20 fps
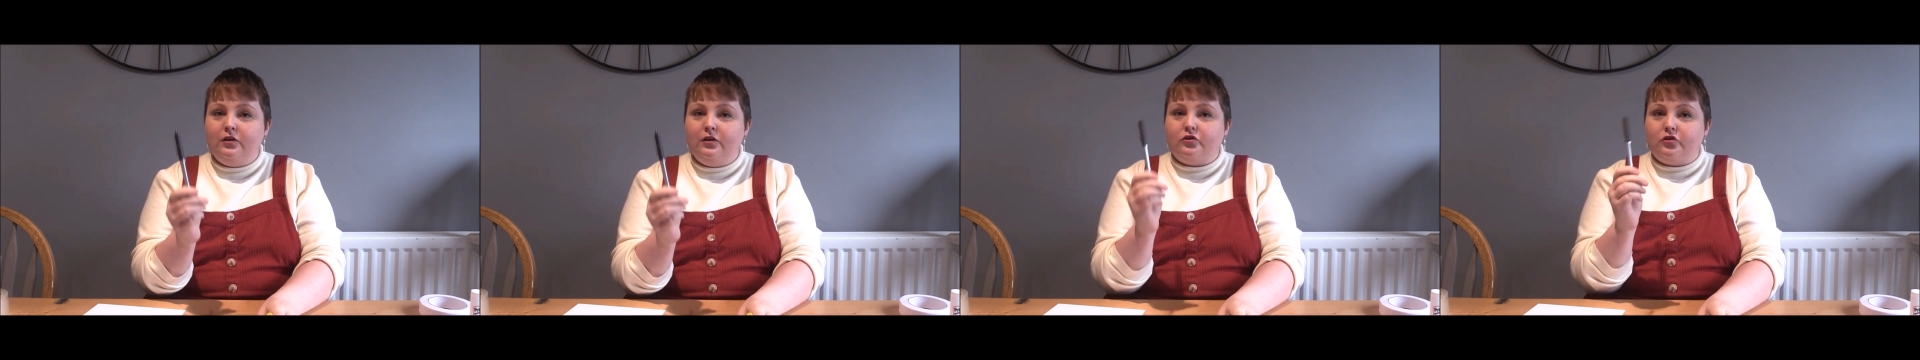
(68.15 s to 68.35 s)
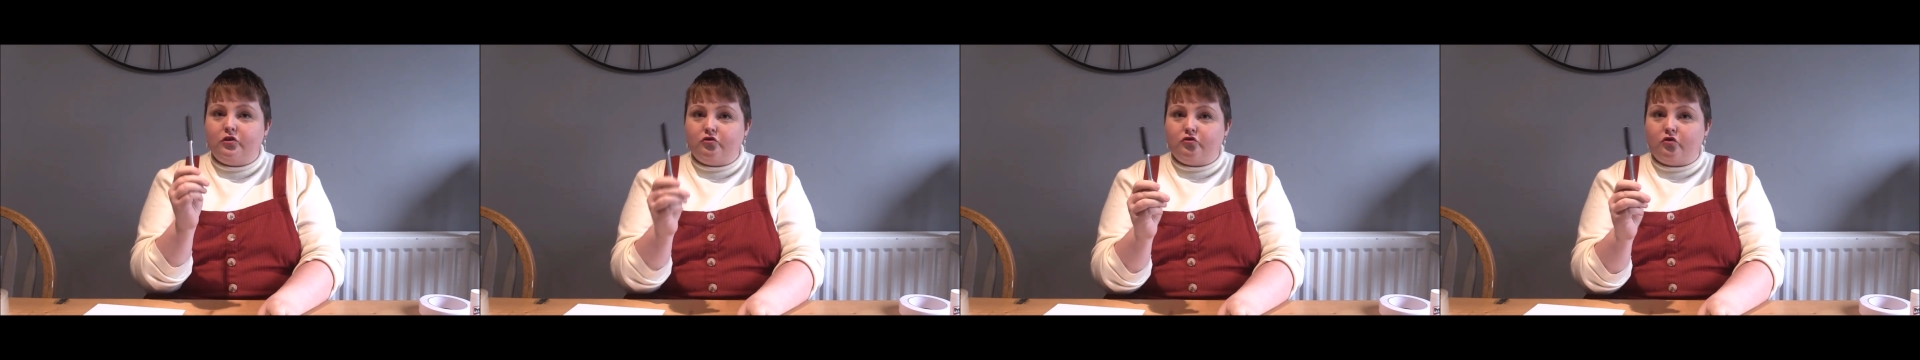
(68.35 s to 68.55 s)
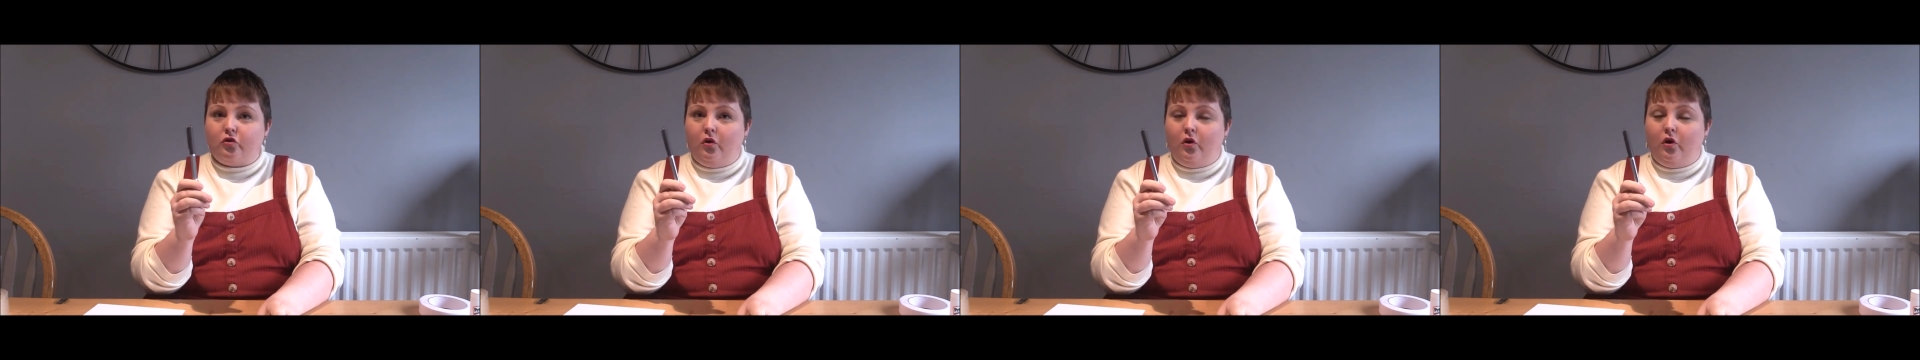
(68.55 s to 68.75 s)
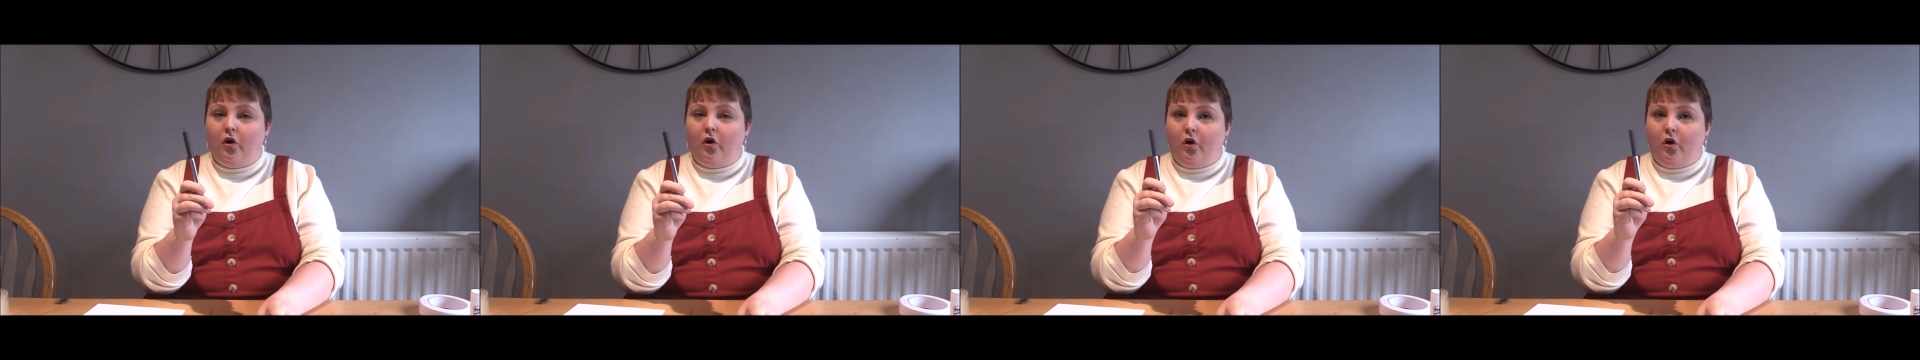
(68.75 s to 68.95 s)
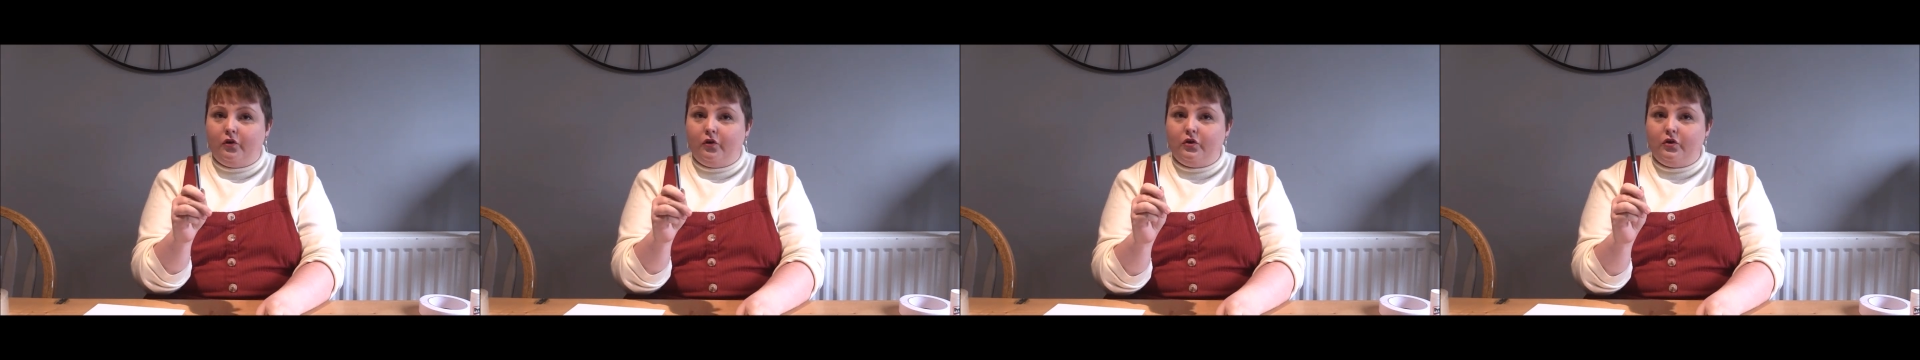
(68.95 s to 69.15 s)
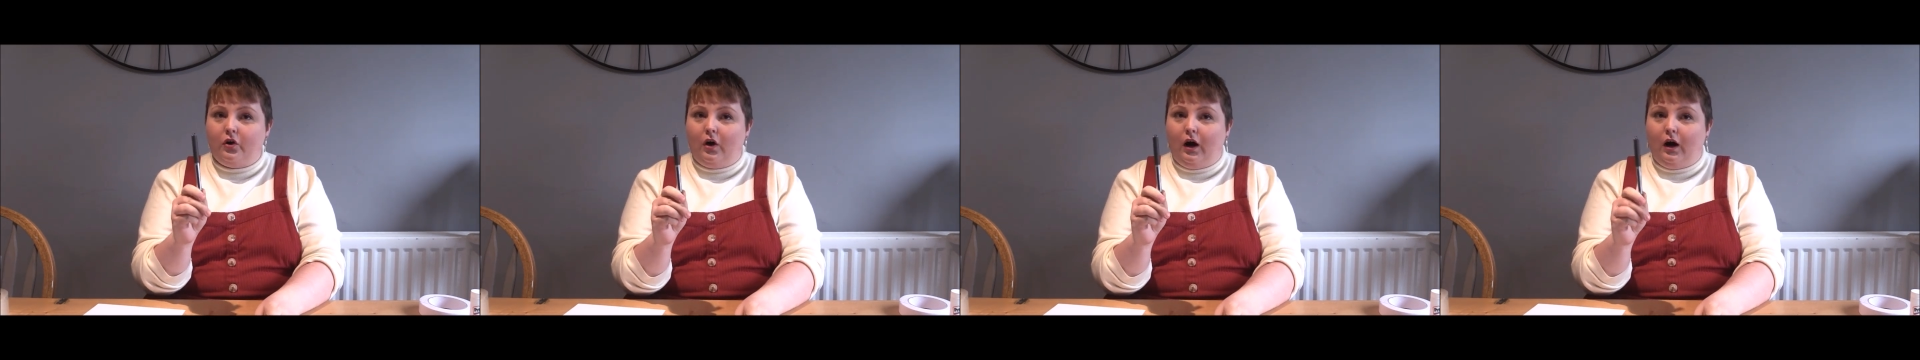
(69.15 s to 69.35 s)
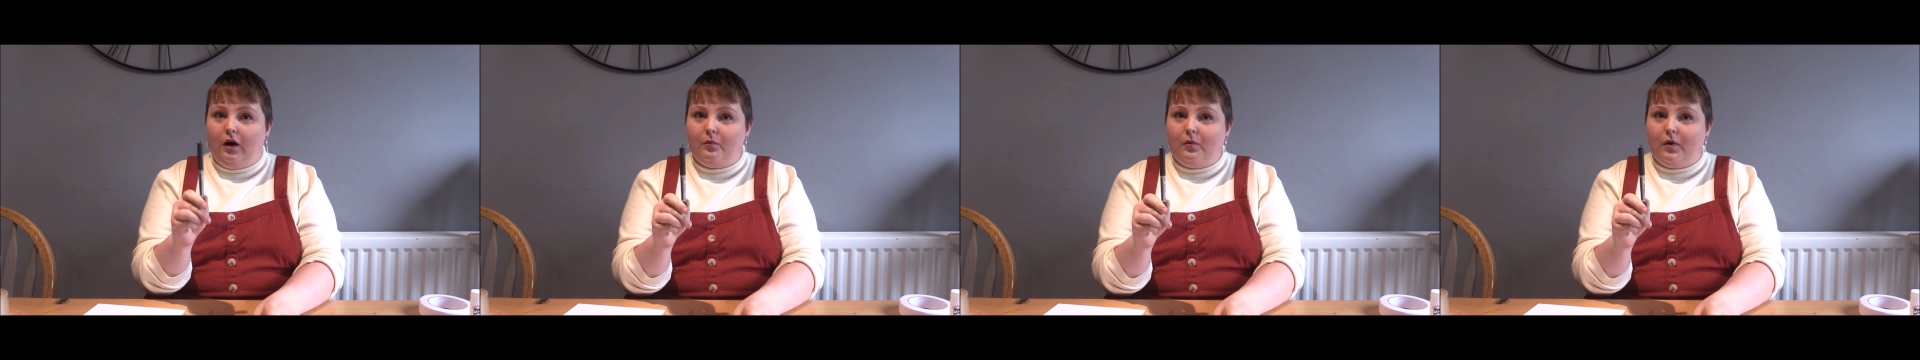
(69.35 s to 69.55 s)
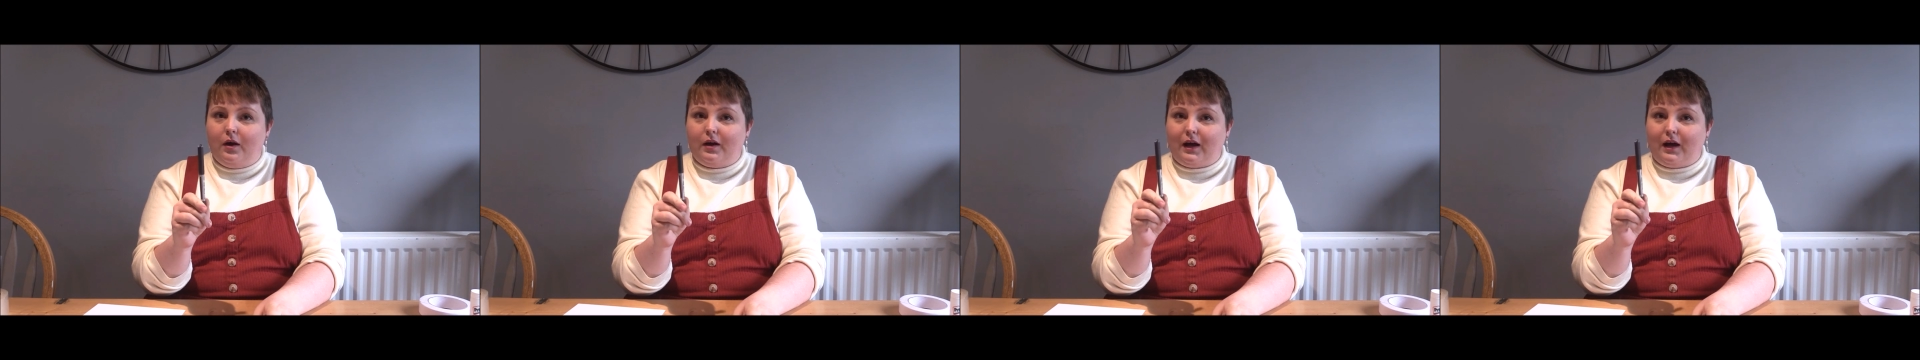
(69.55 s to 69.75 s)
to draw on your
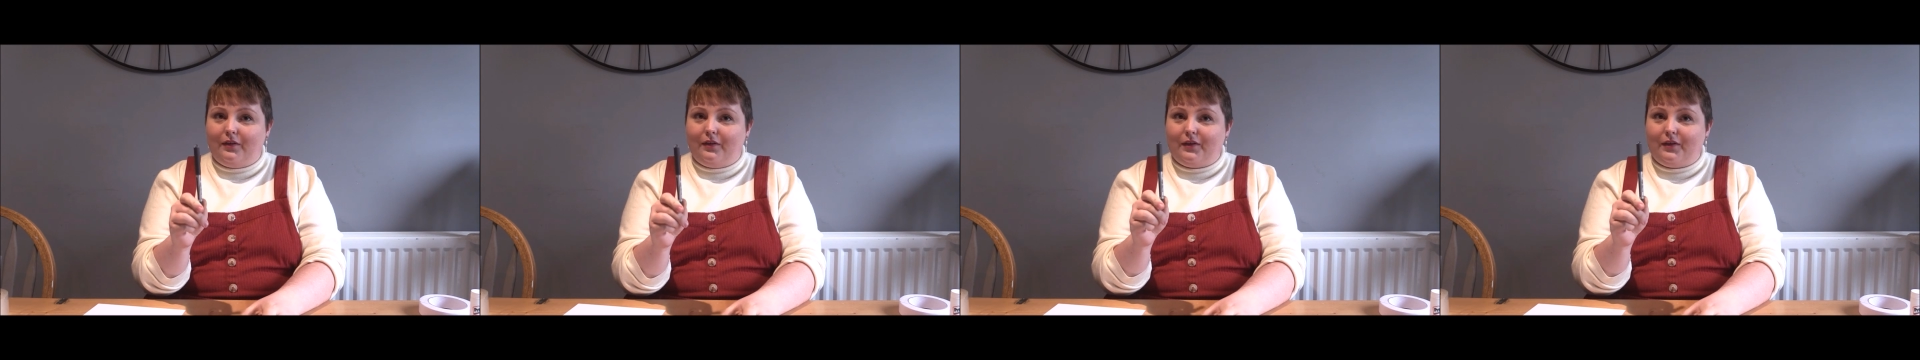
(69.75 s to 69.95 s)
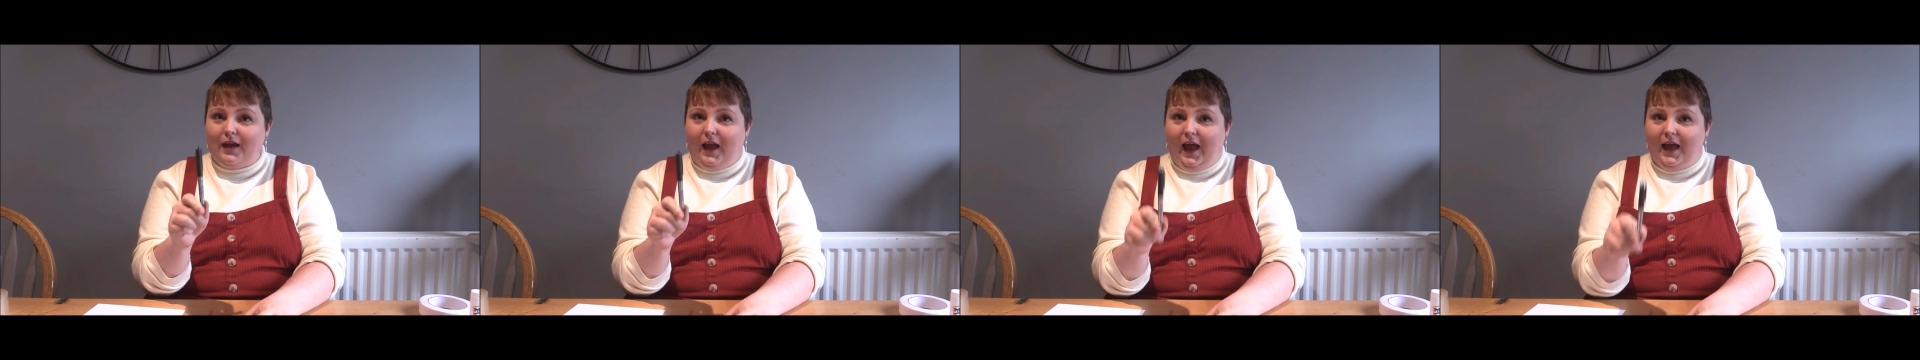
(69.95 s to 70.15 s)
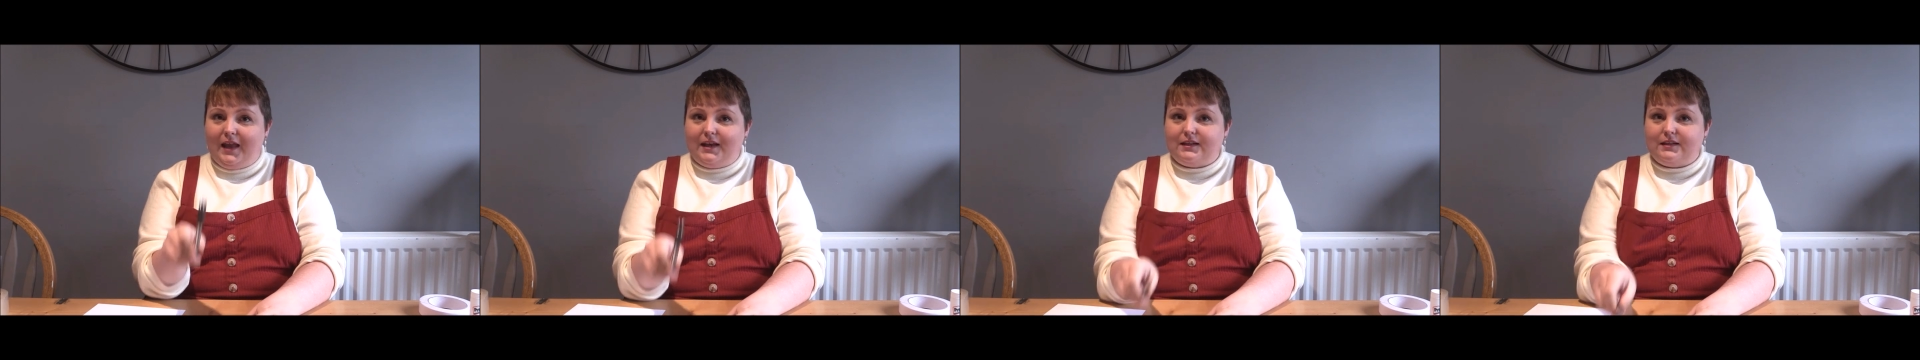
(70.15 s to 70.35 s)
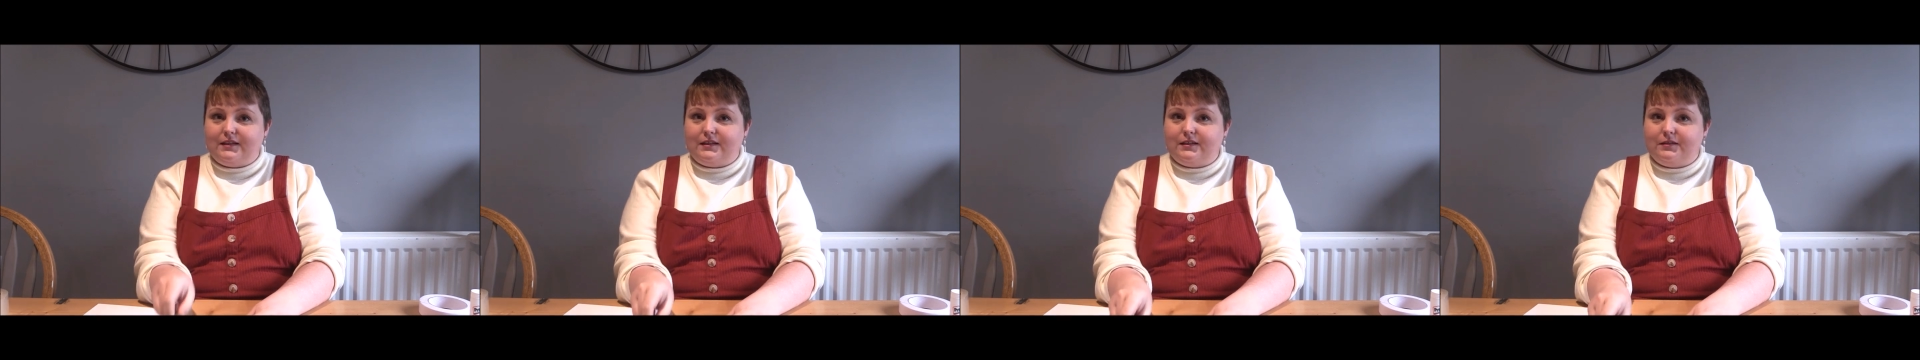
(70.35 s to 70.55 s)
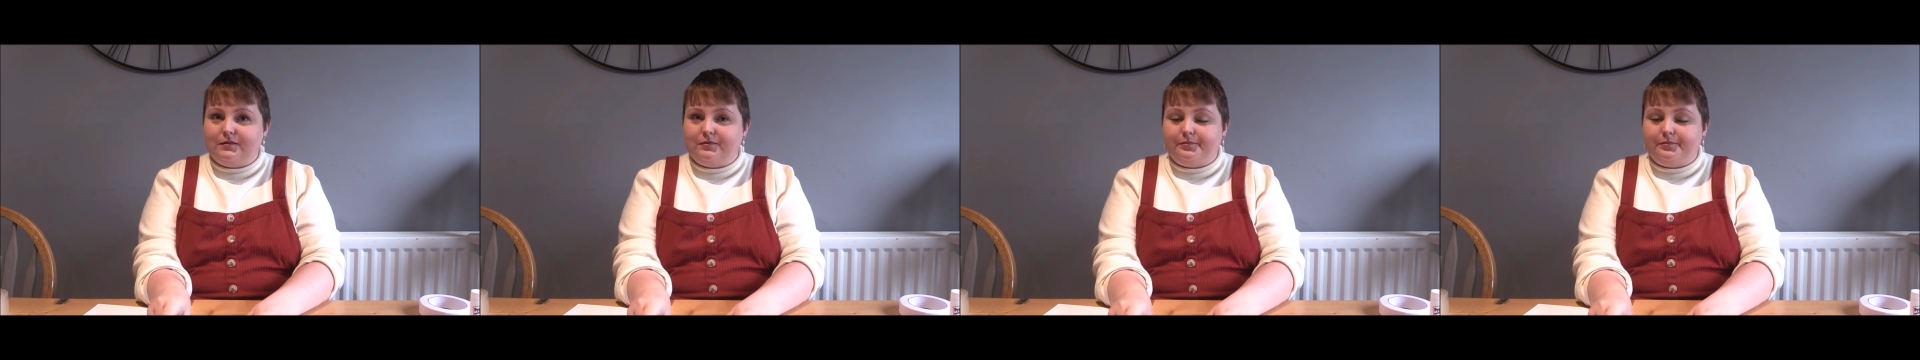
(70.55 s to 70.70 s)
artwork at the end.